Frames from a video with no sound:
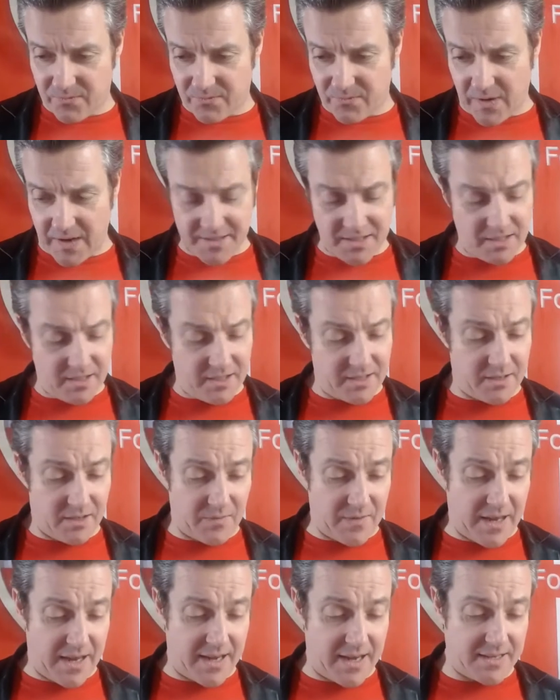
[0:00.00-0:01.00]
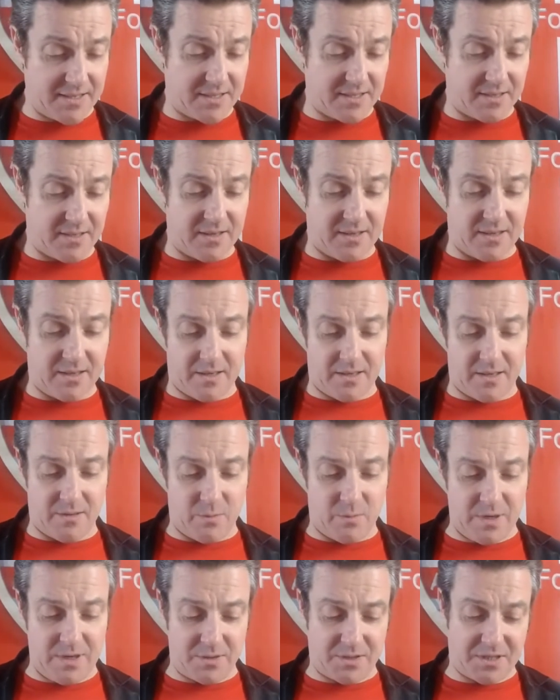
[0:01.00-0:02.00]
finally, on that,
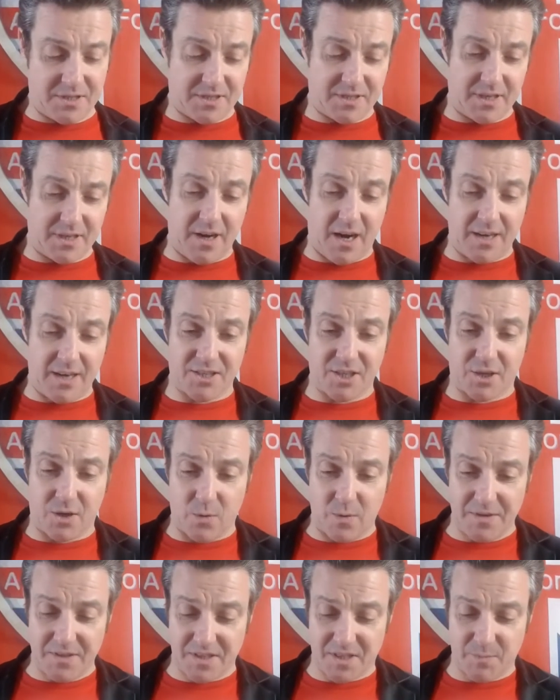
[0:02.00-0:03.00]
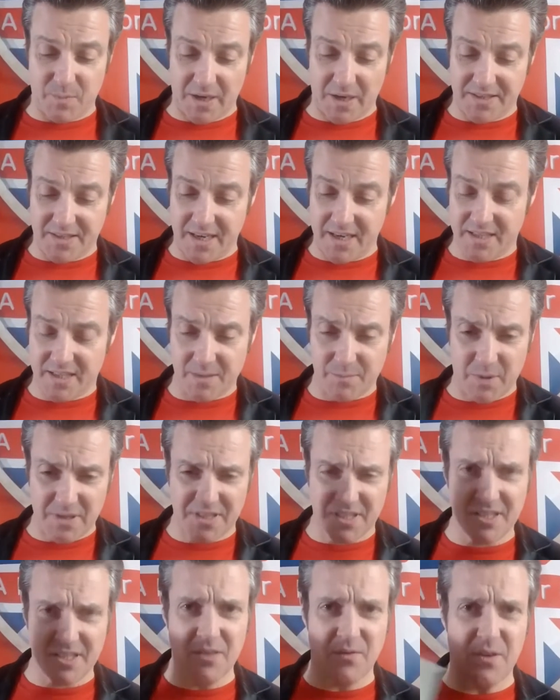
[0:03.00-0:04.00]
we noticed an article in The Spectator by
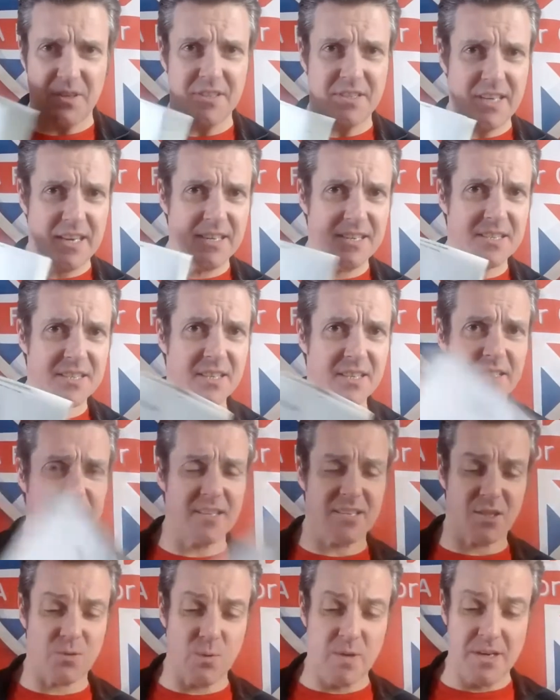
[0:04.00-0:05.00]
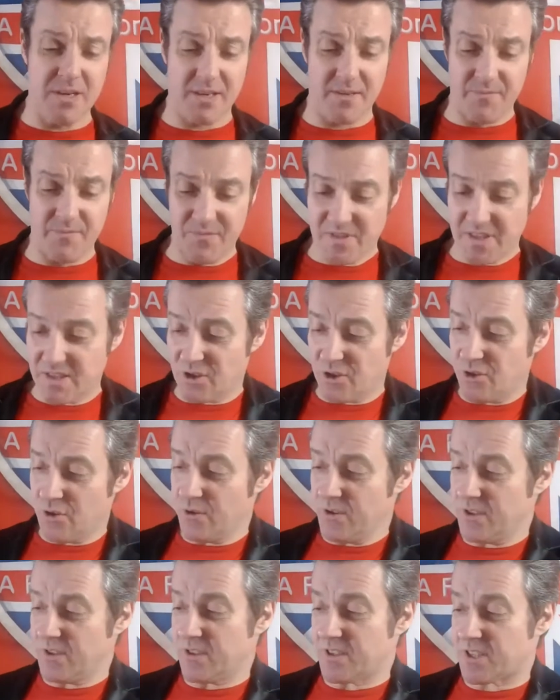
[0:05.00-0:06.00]
Stephen Daisley this week. It says
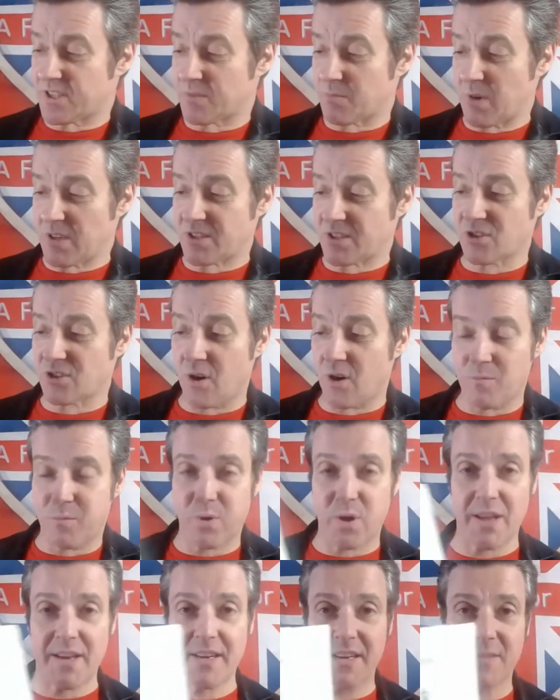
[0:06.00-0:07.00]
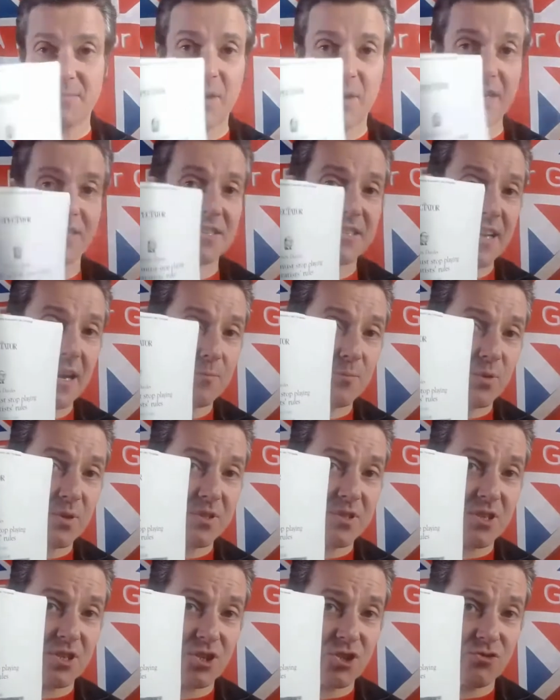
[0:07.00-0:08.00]
unionists must stop playing by
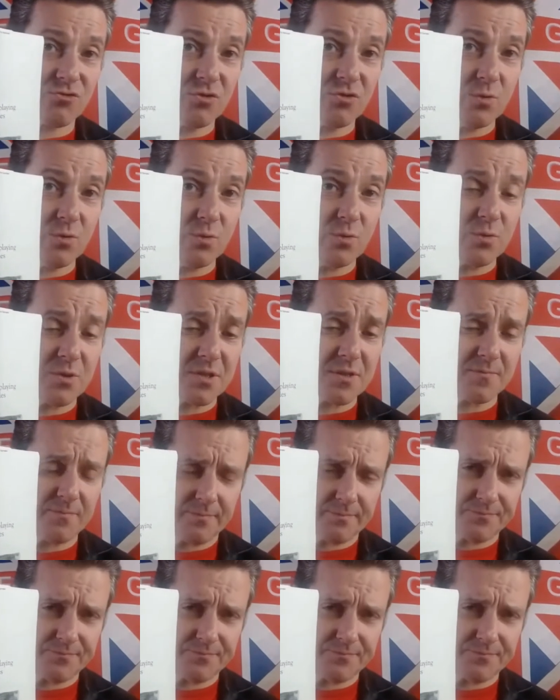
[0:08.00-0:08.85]
separatist rules.